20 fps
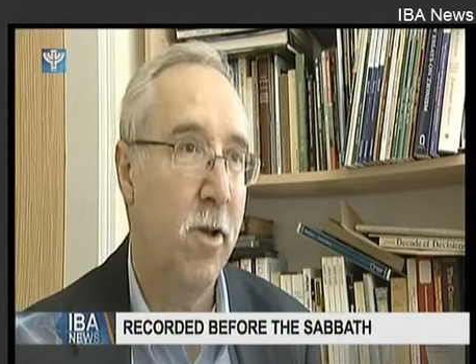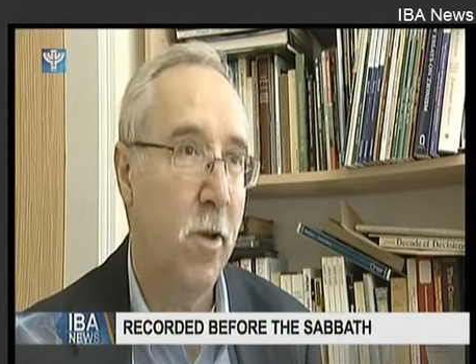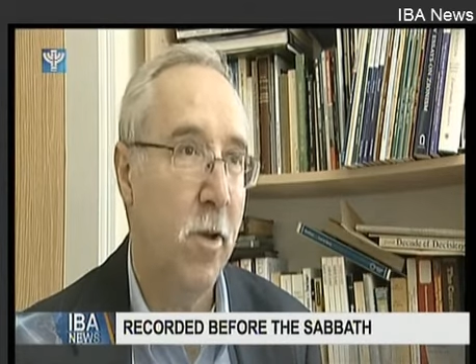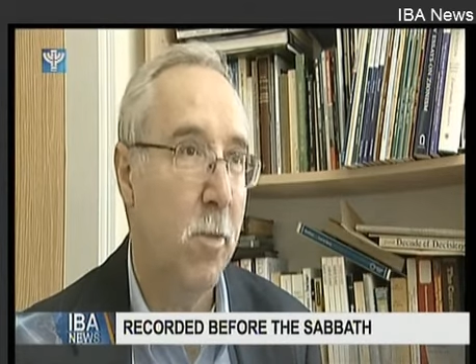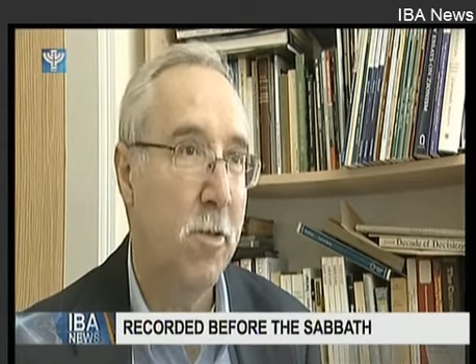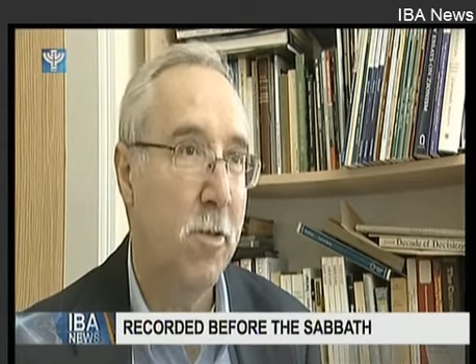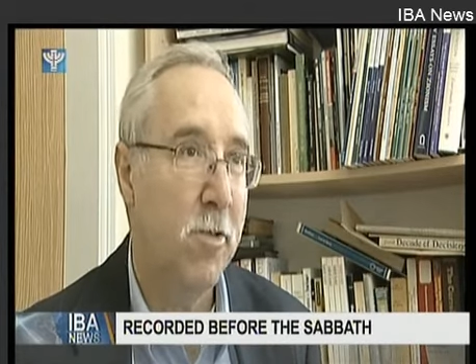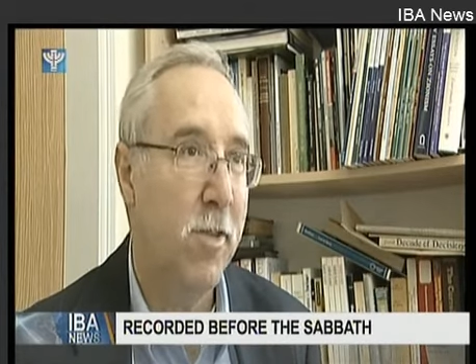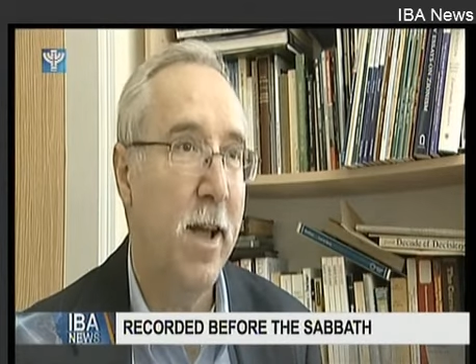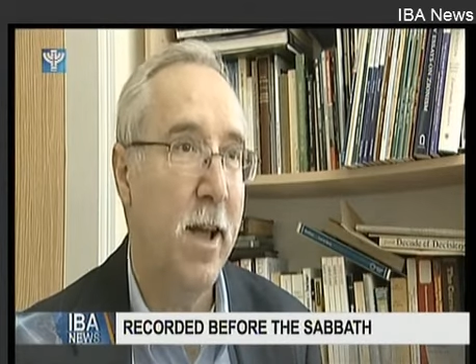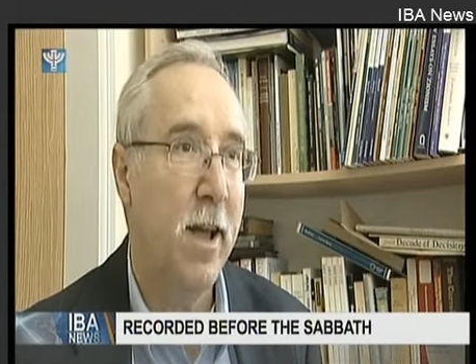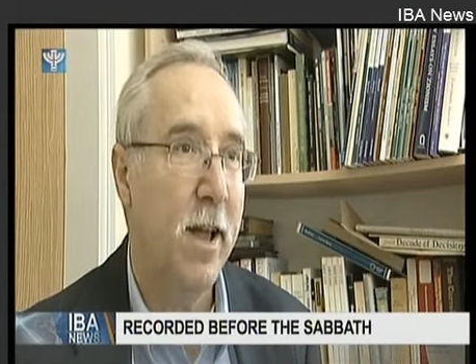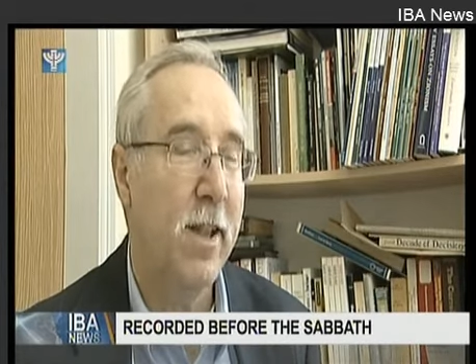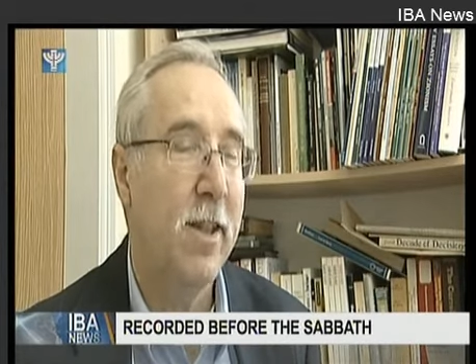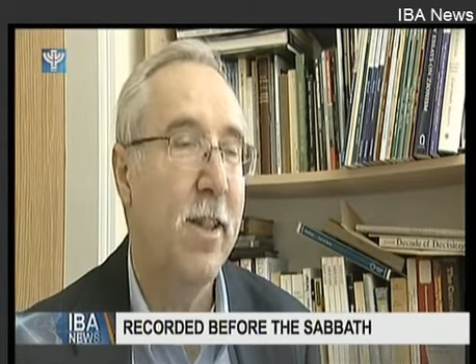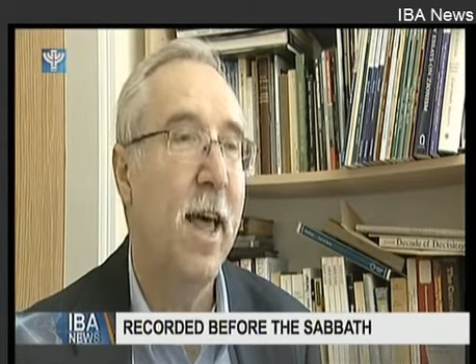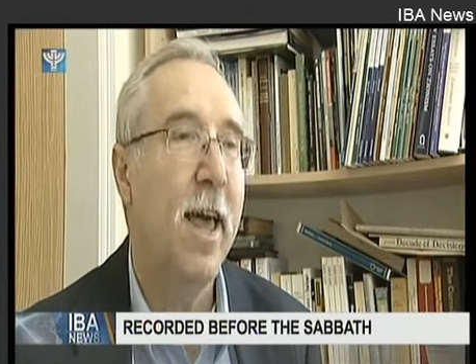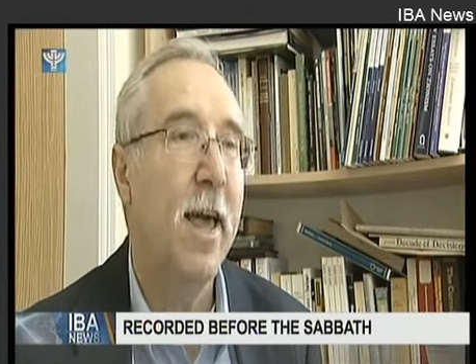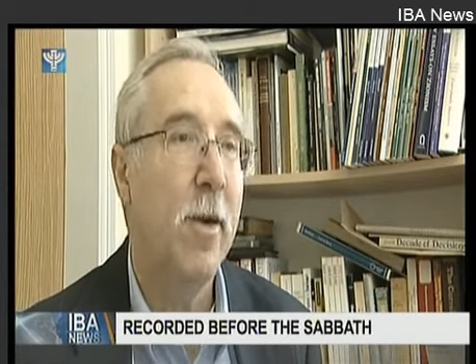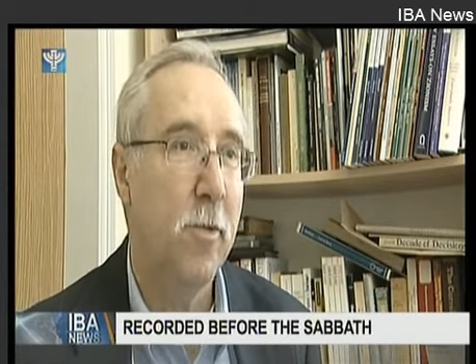It's almost that kind
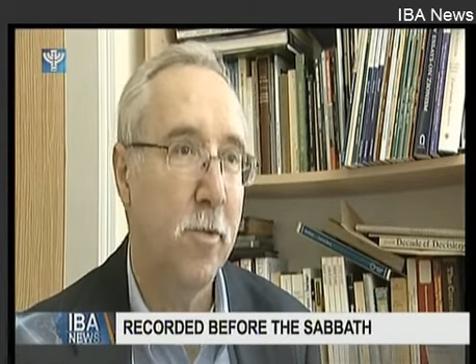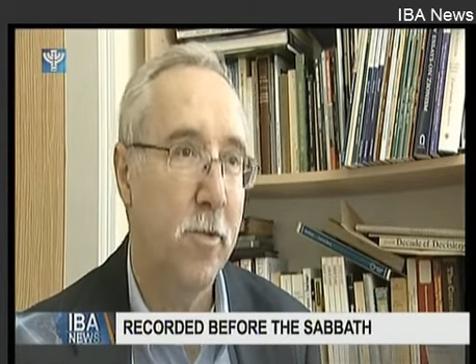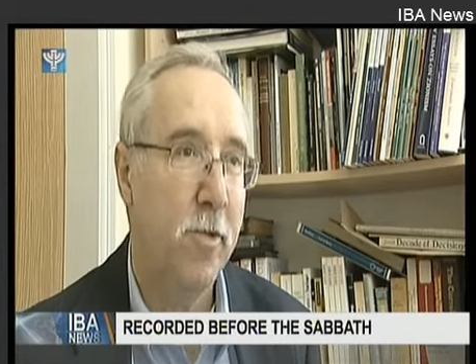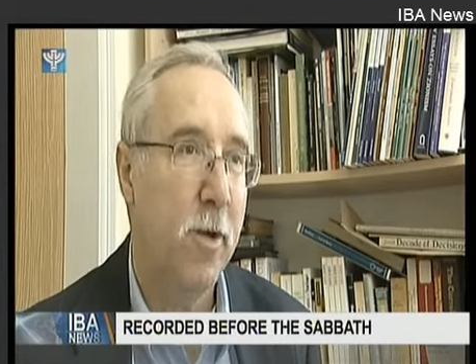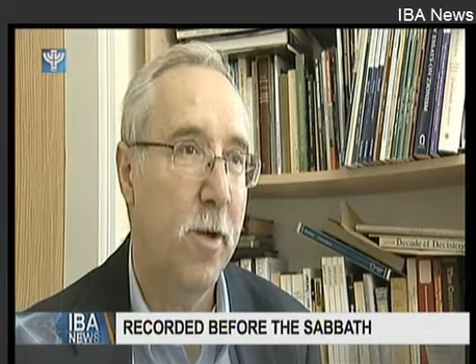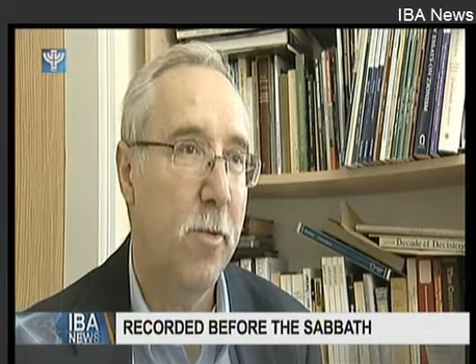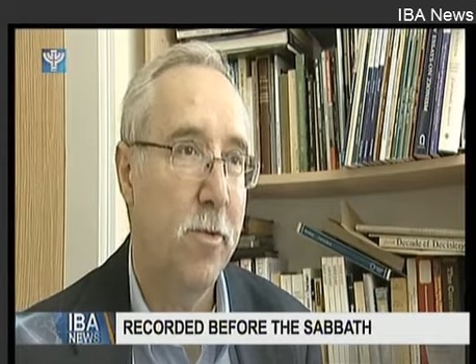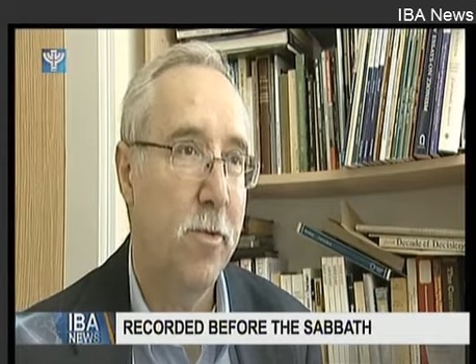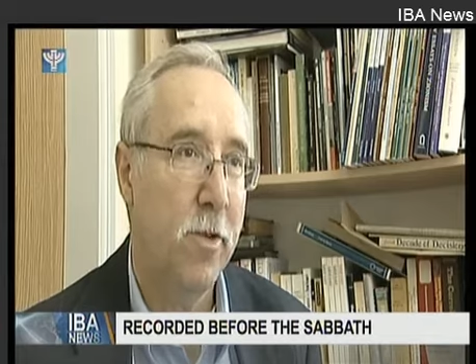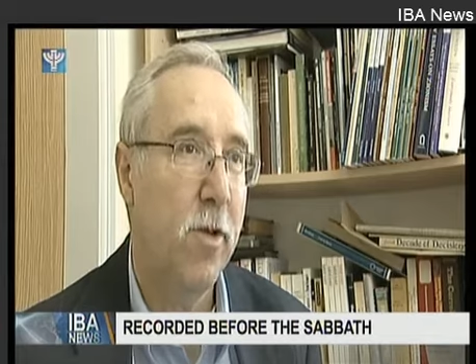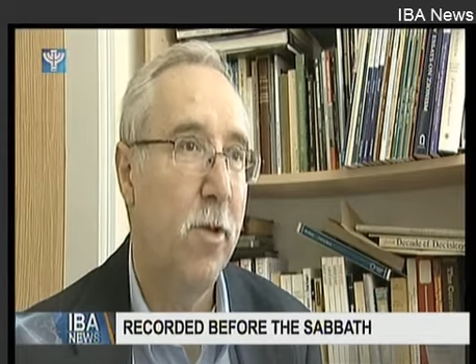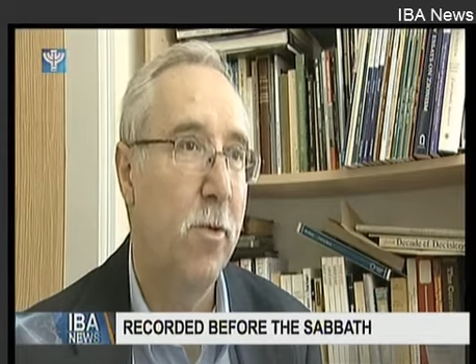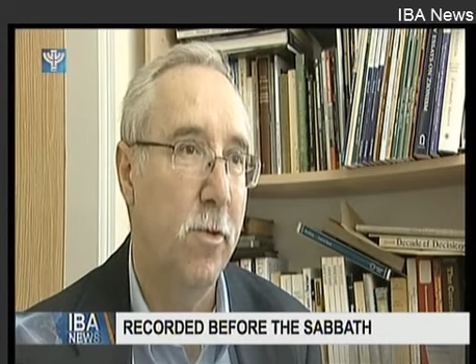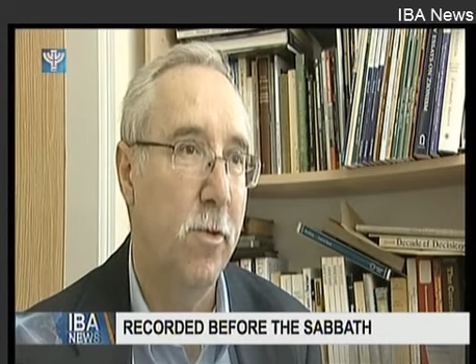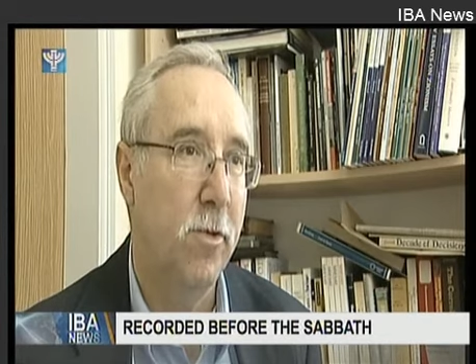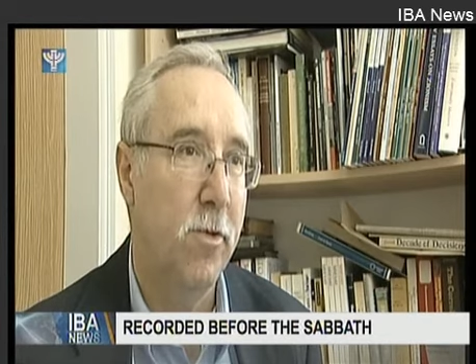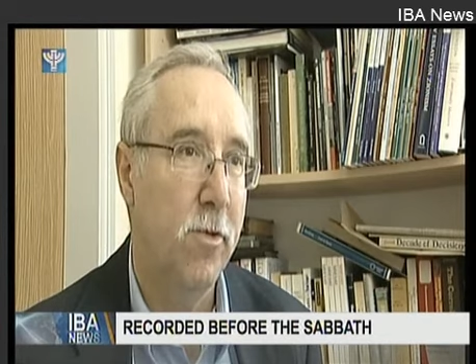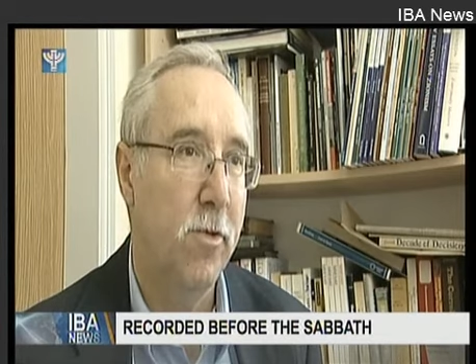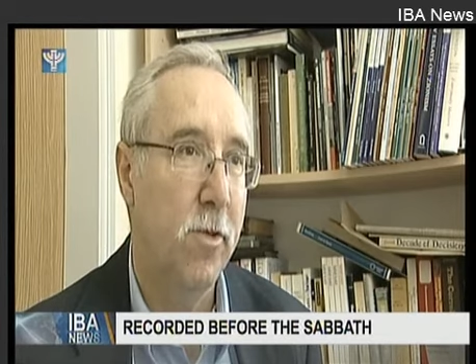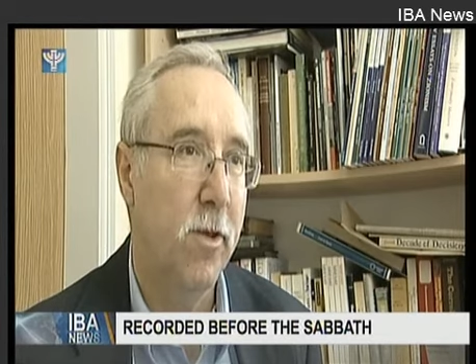of language that was
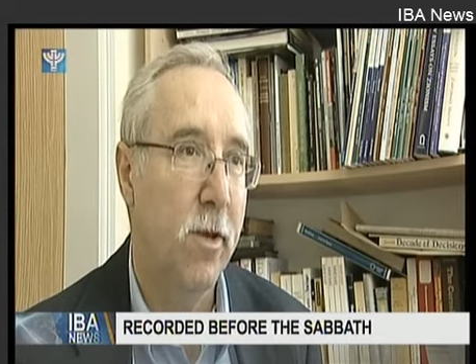used.